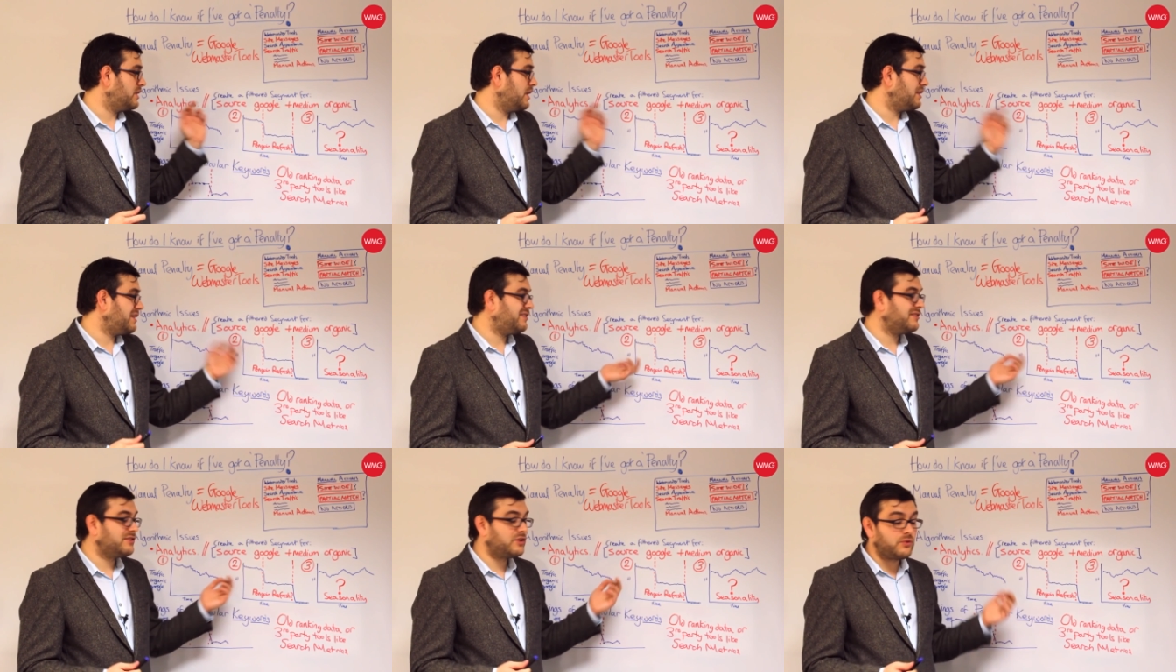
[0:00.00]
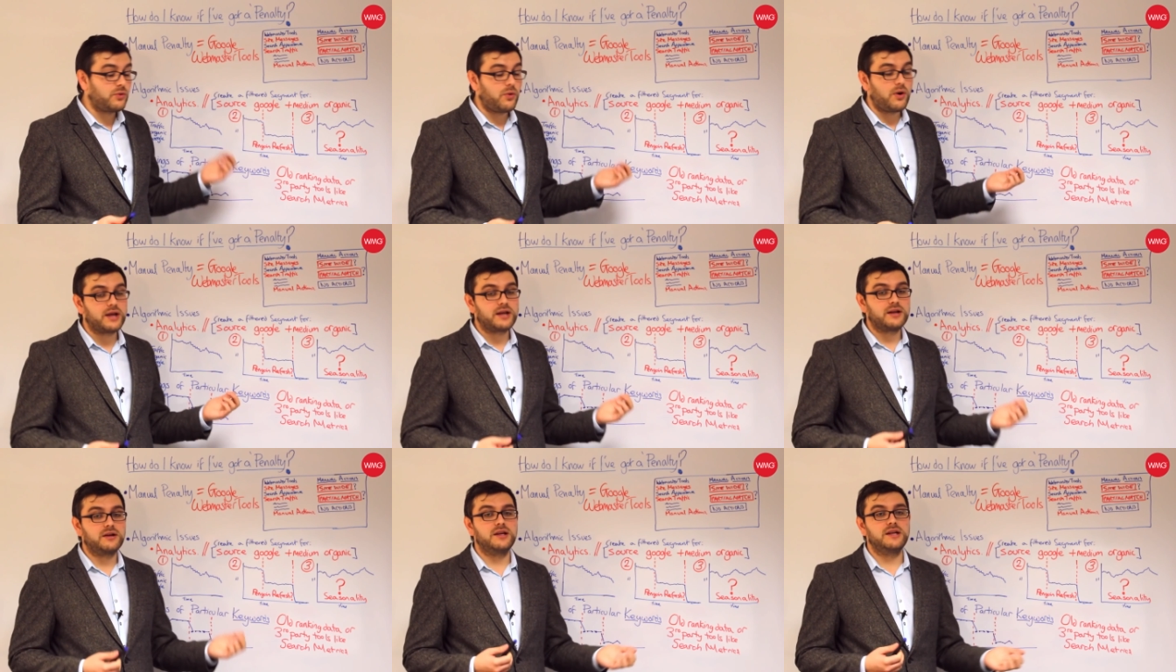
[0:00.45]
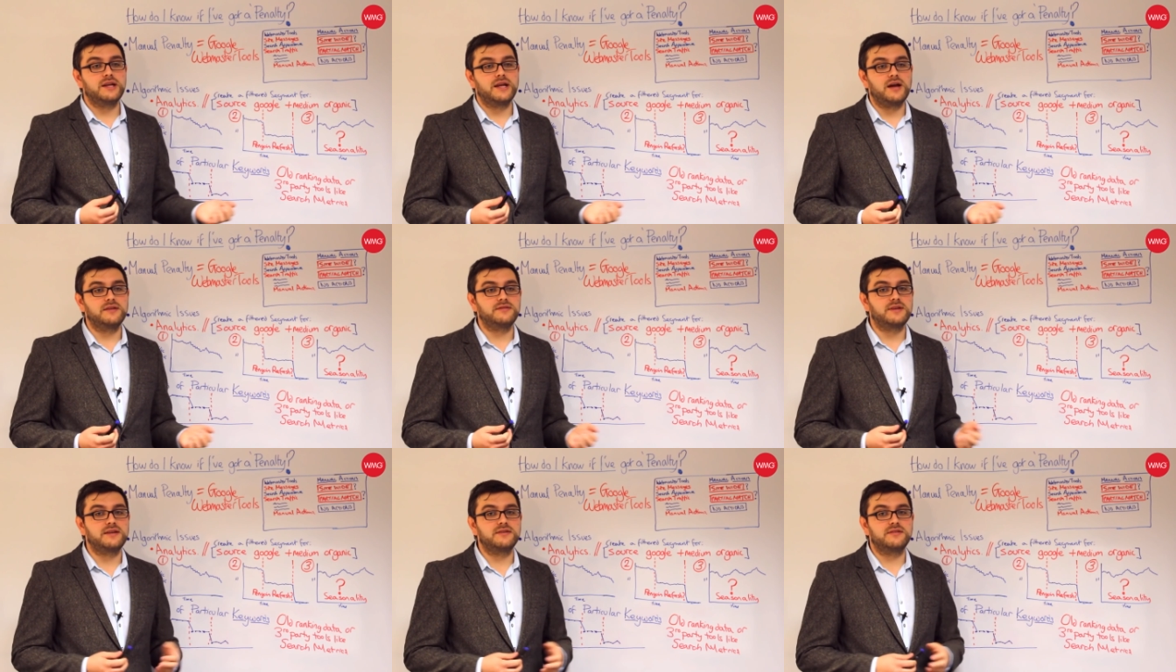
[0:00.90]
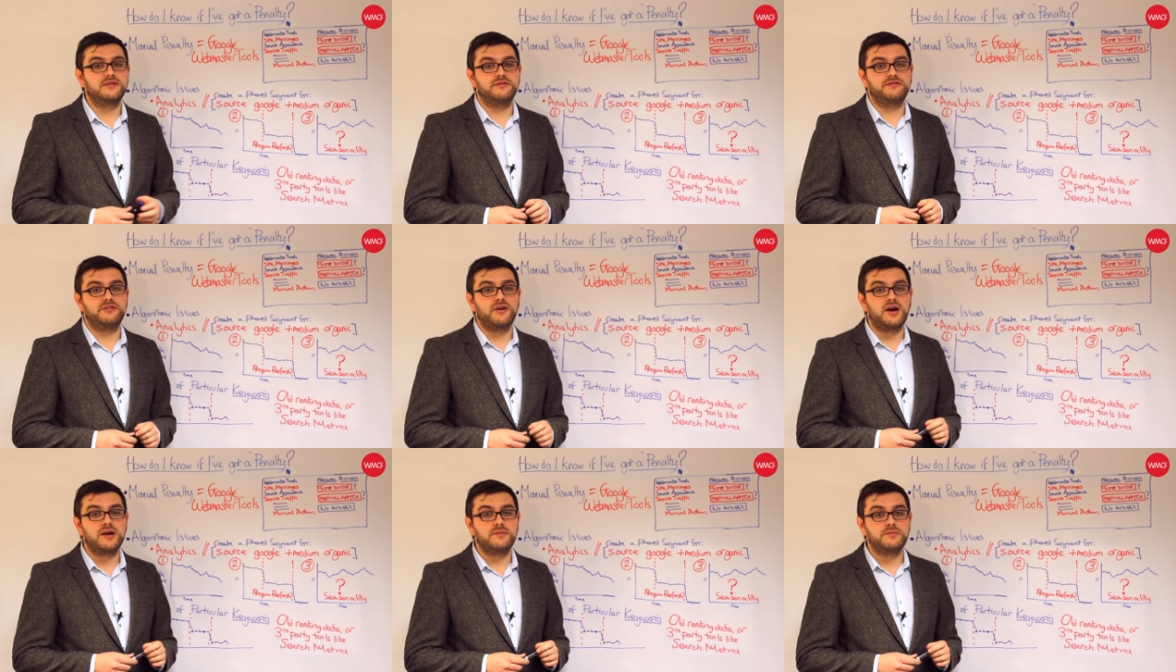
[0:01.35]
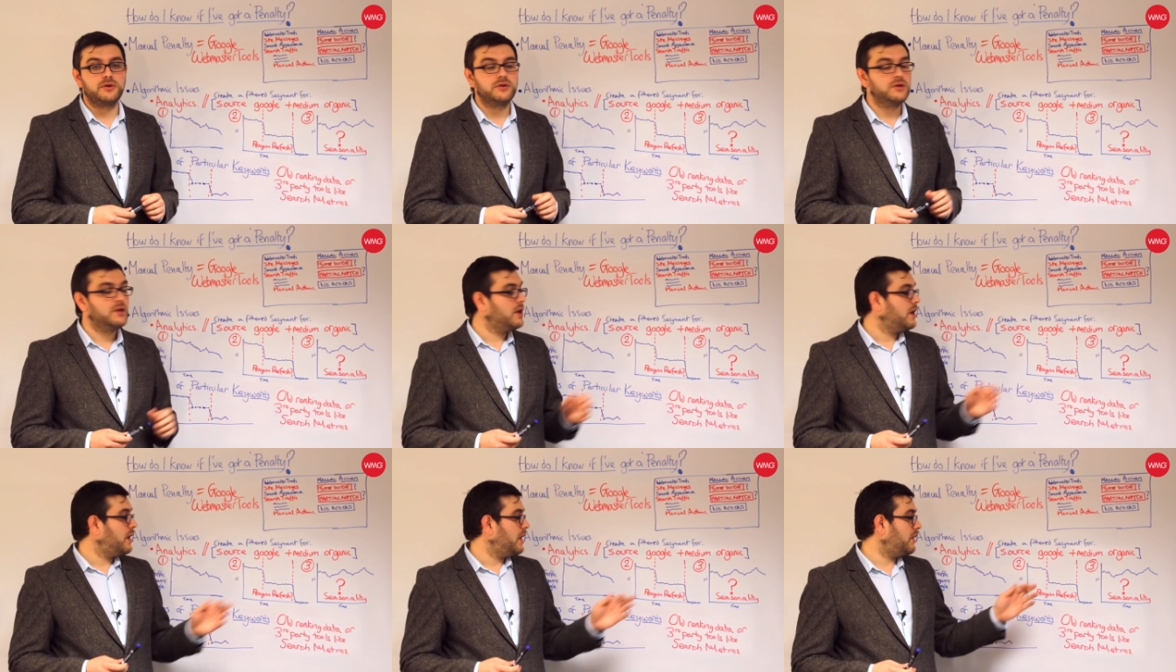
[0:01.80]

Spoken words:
Now this is quite clearly identifiable.